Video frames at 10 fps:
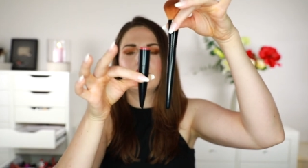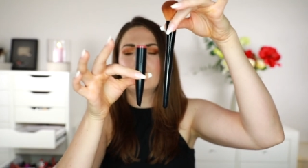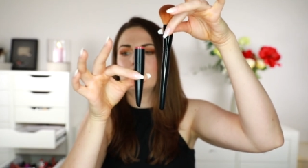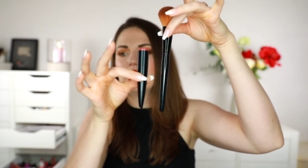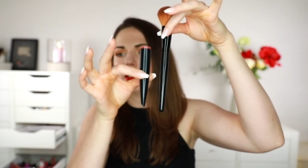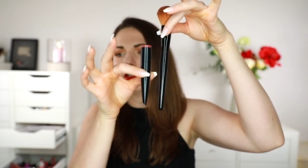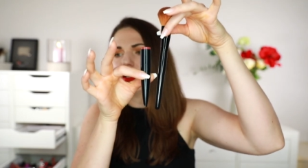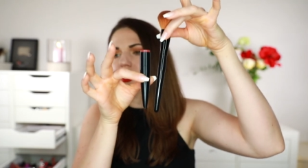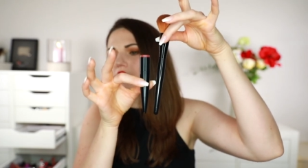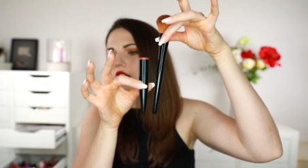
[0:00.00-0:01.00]
I think, like
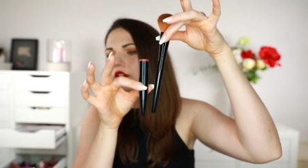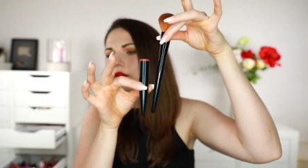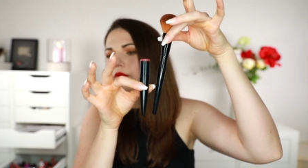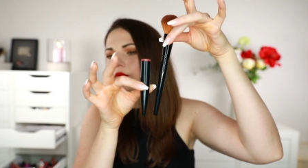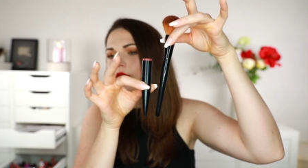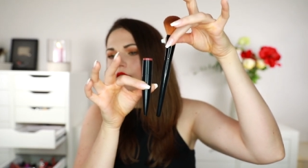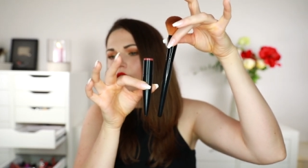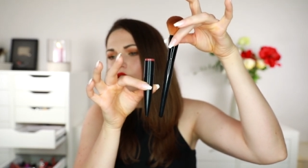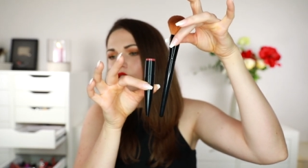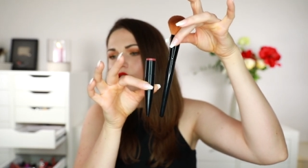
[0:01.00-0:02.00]
that, you know?
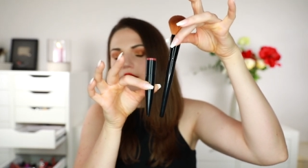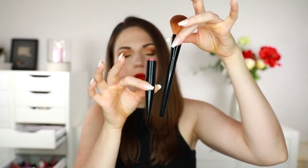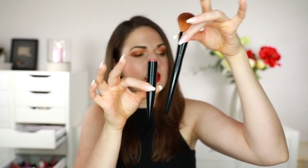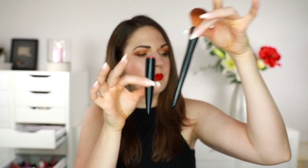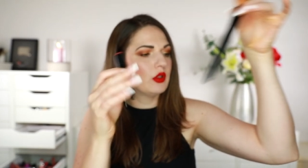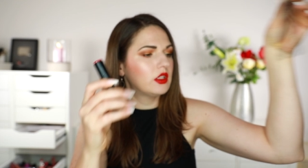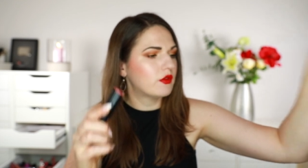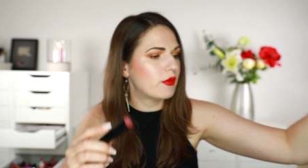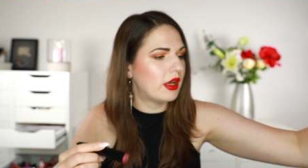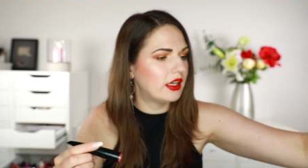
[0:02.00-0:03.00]
That's what it's supposed
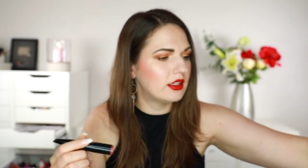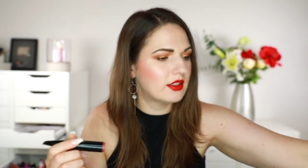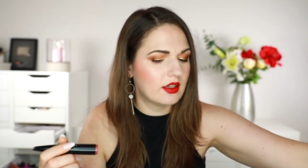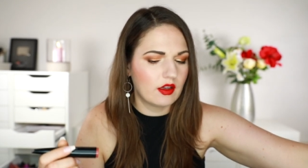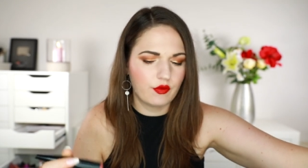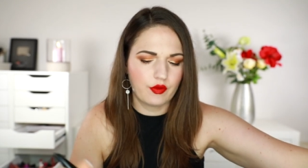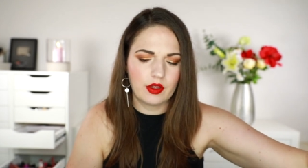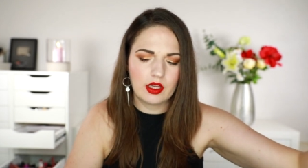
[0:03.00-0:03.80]
to remind us of.